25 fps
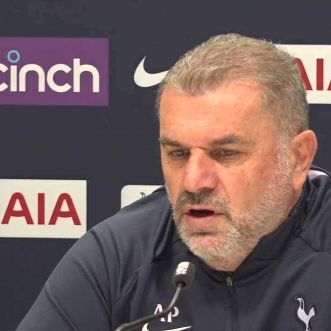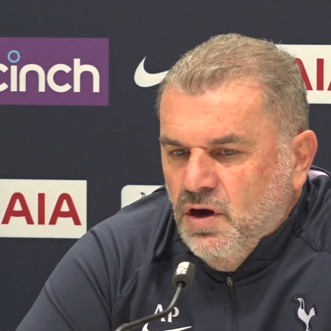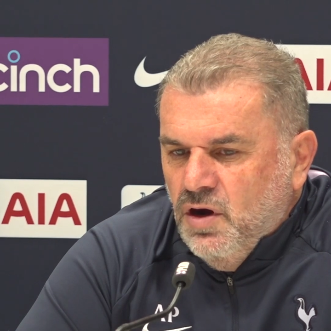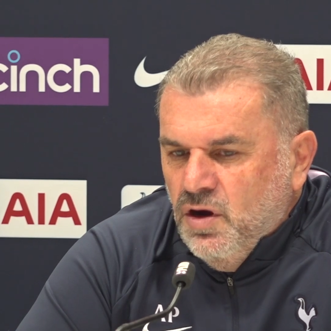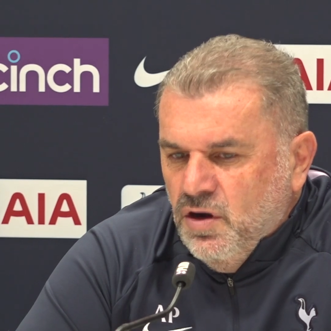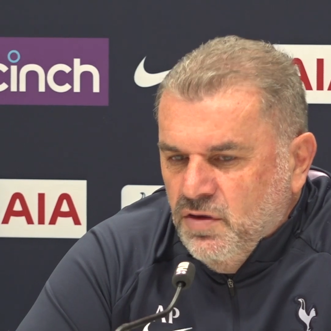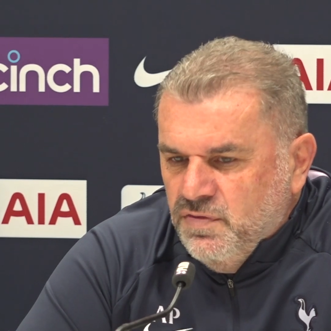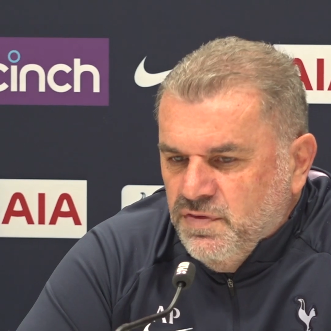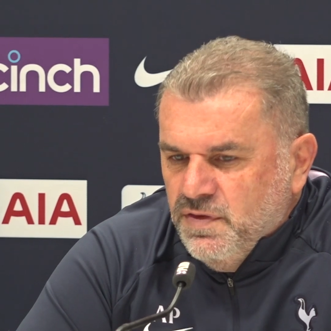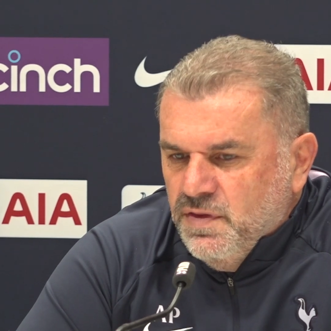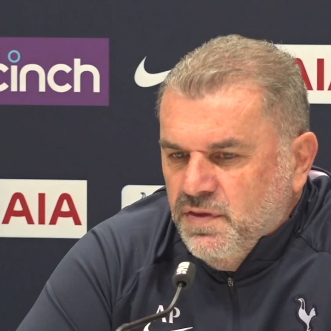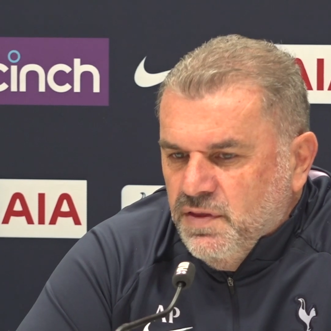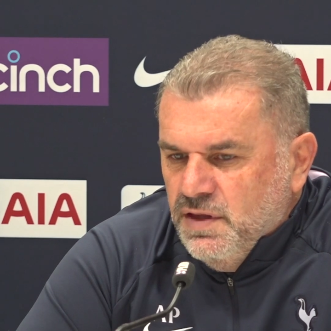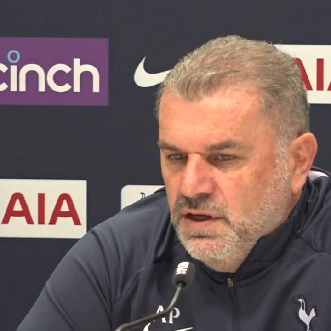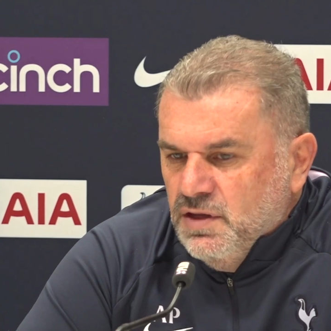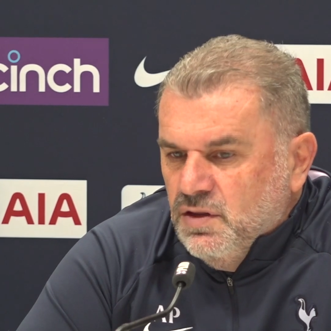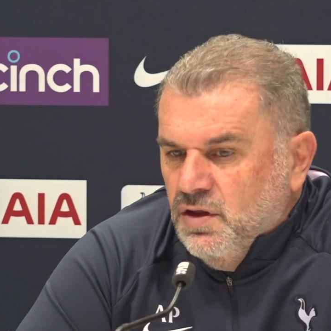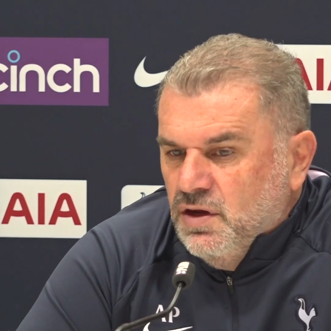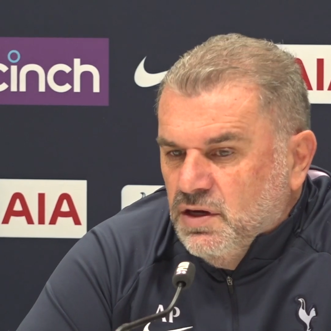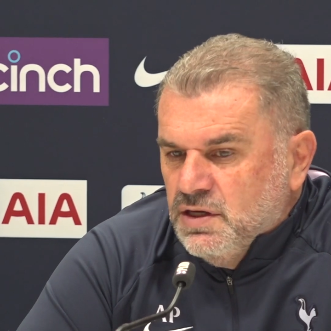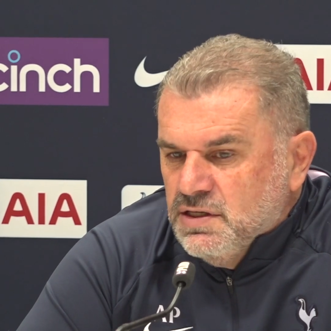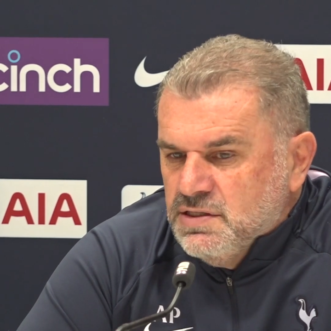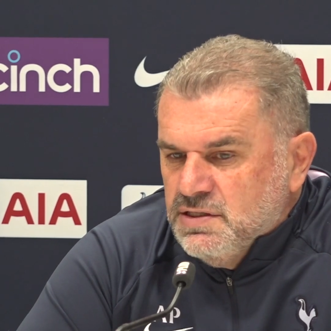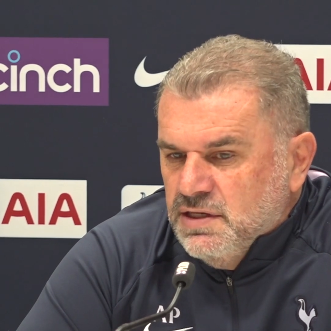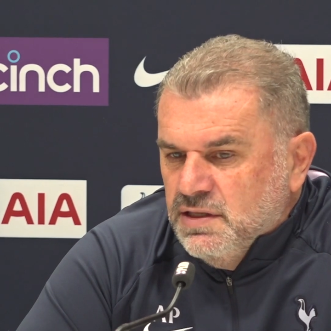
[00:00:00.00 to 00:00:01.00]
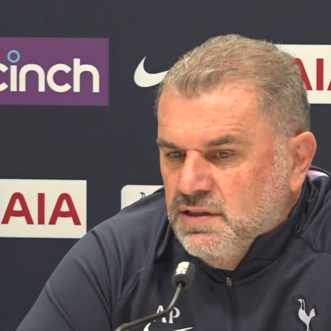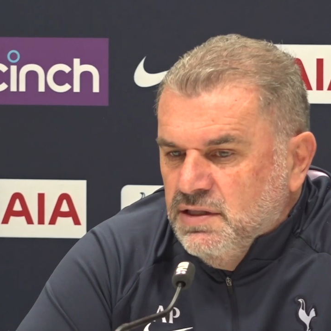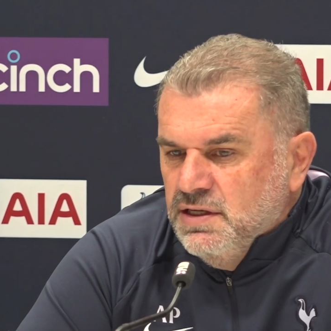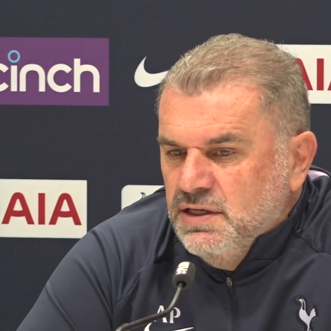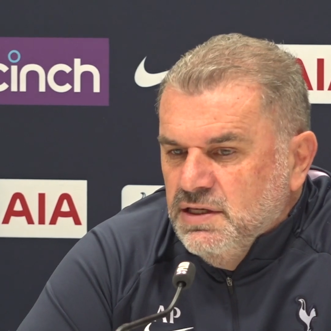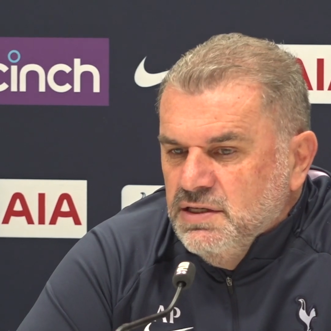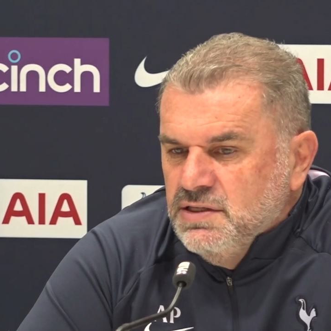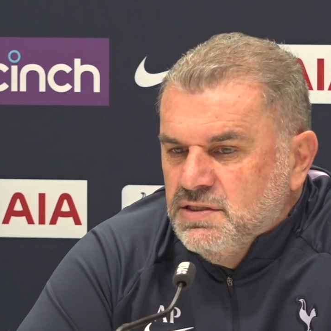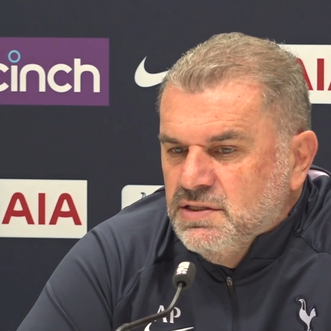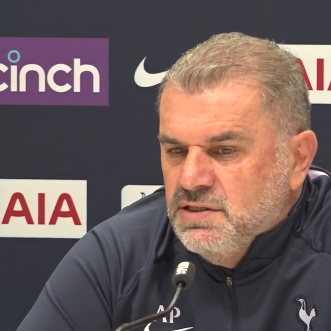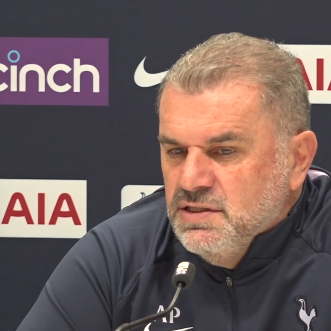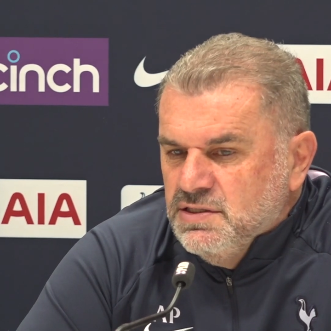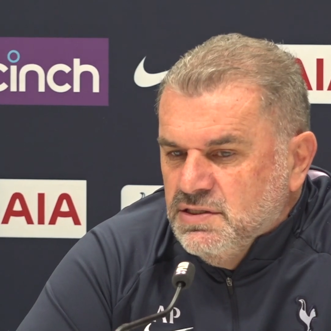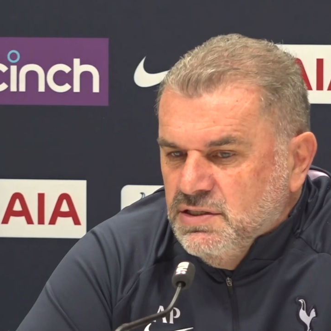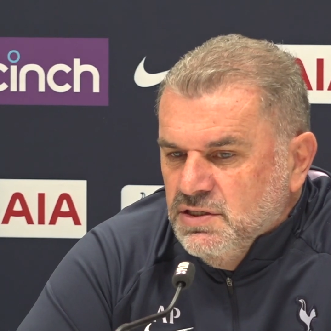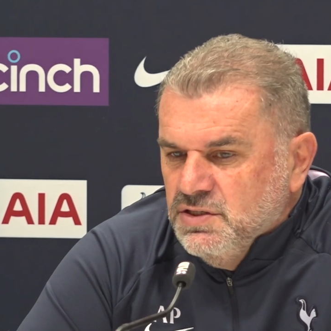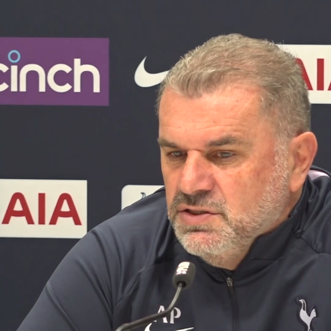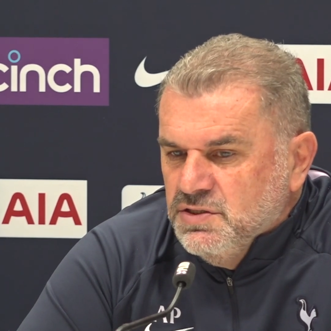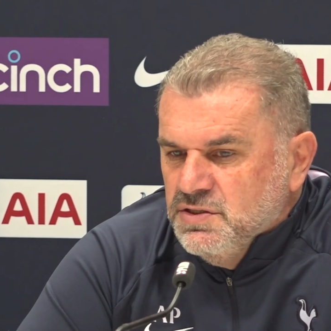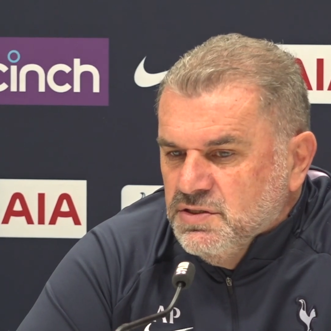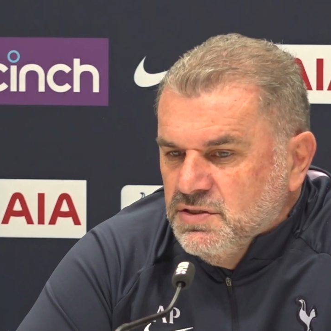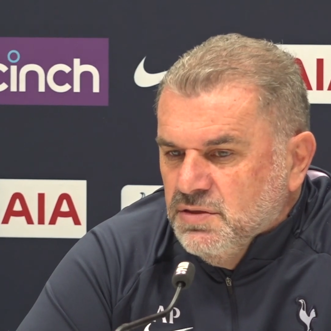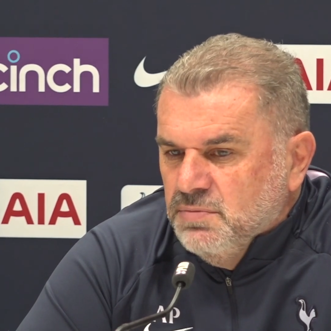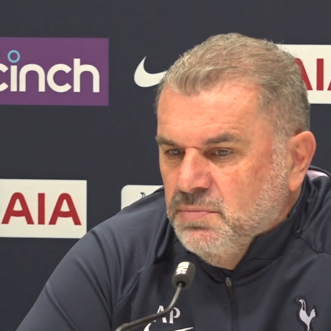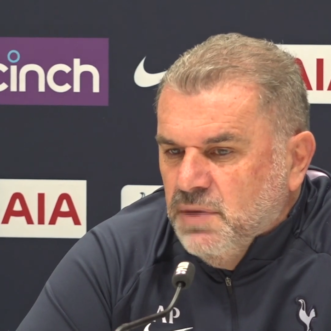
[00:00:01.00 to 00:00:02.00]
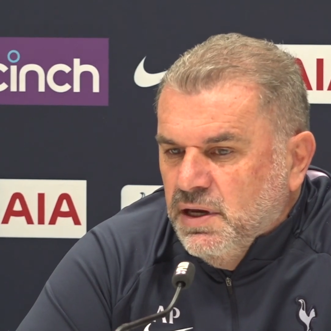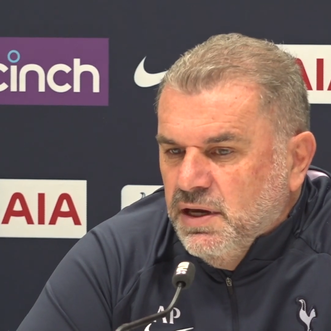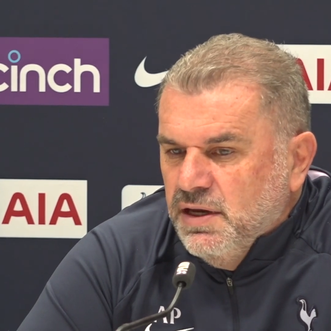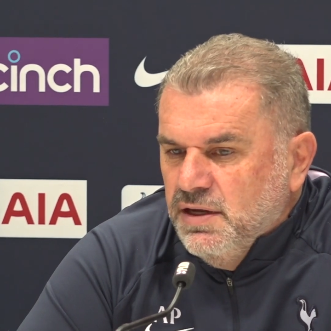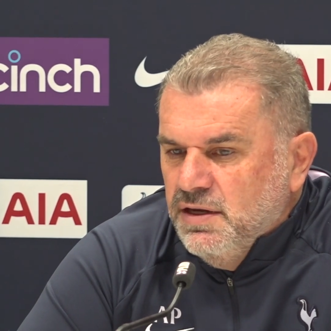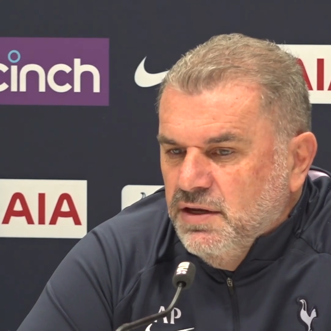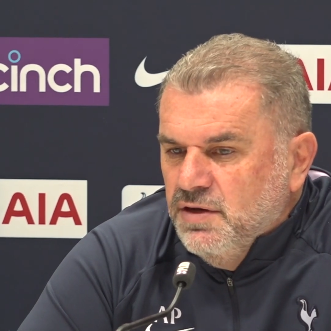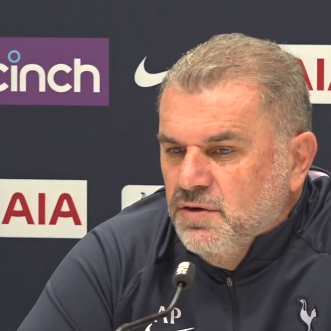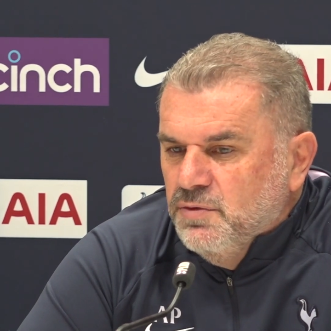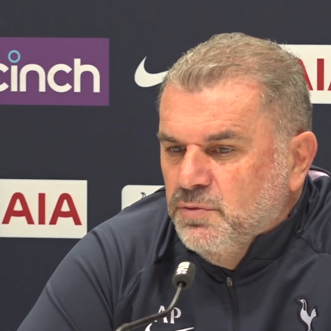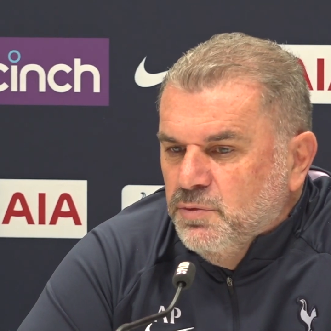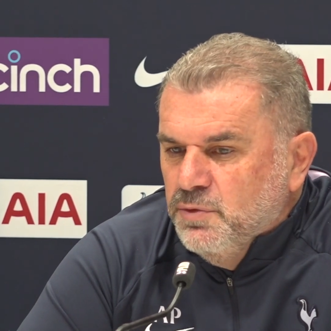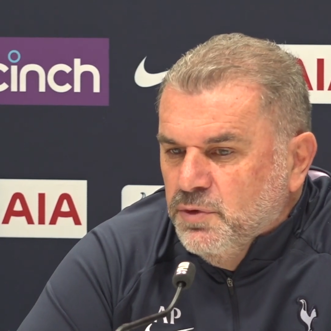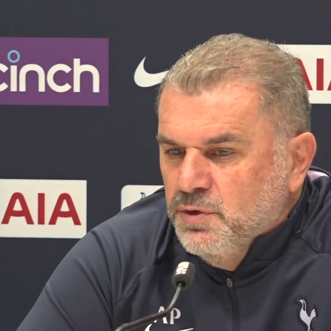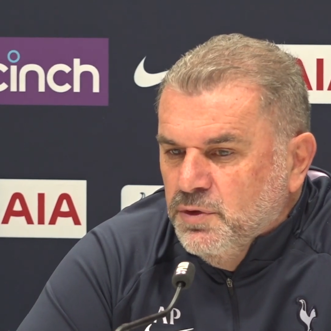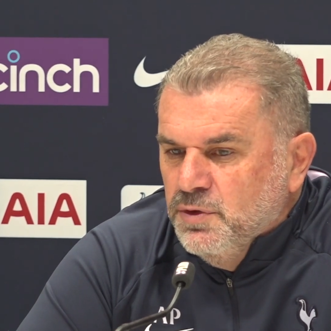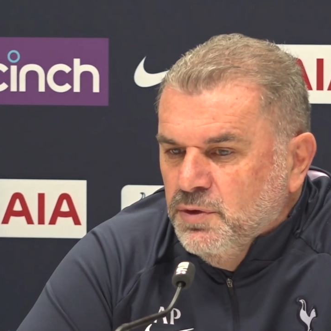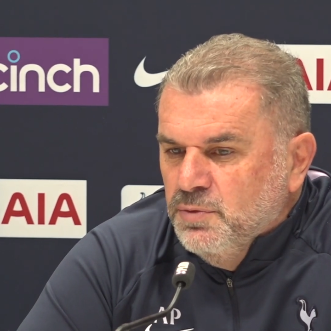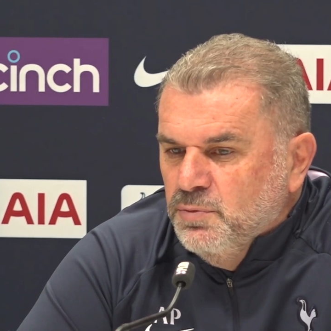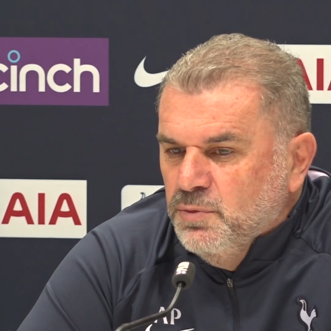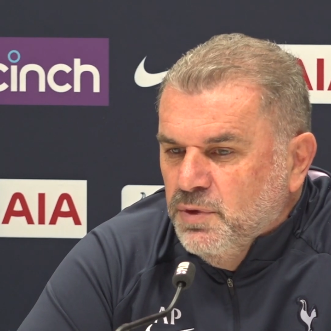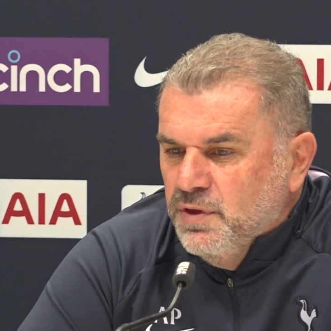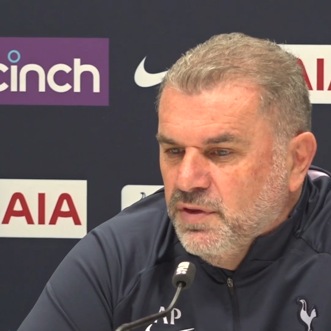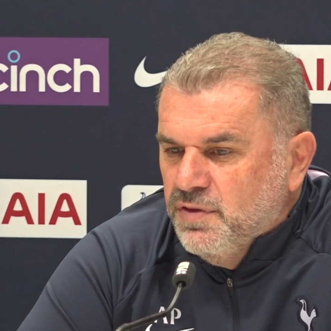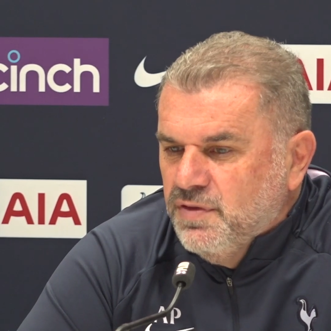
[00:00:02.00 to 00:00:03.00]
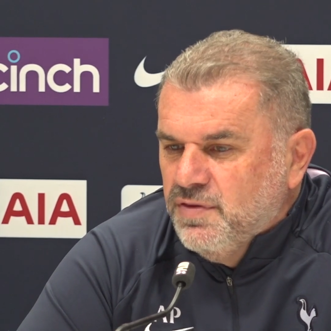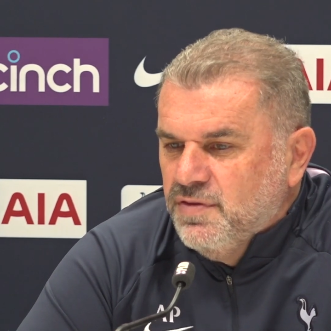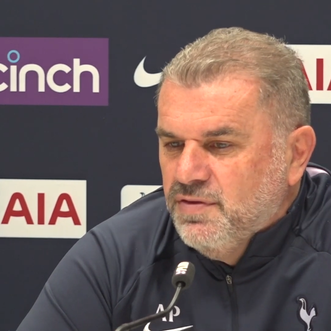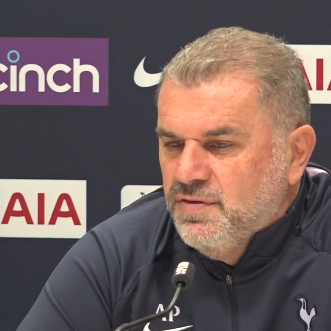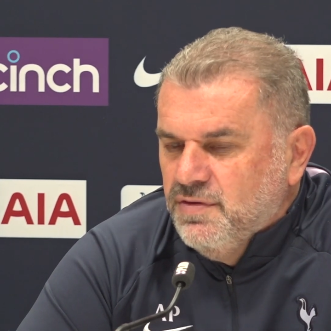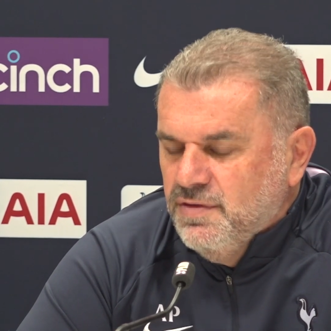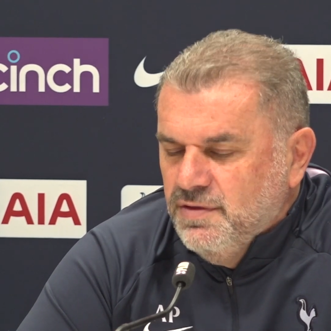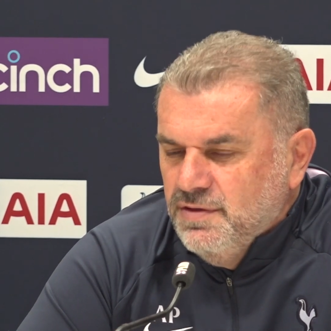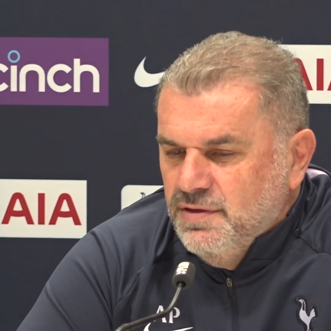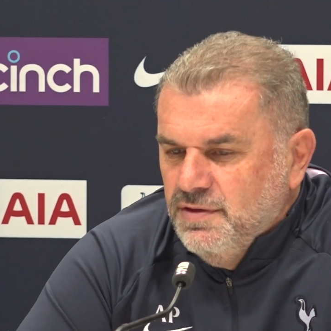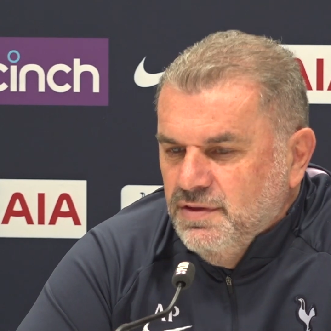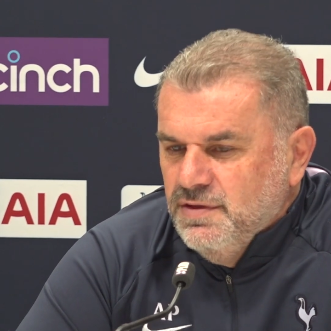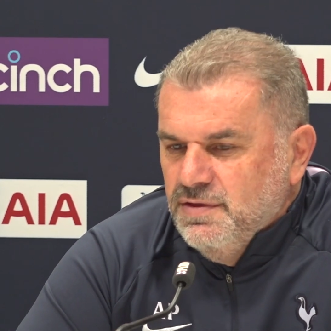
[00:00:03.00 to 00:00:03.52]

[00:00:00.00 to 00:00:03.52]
I often think, like I said, these decisions are made in a room with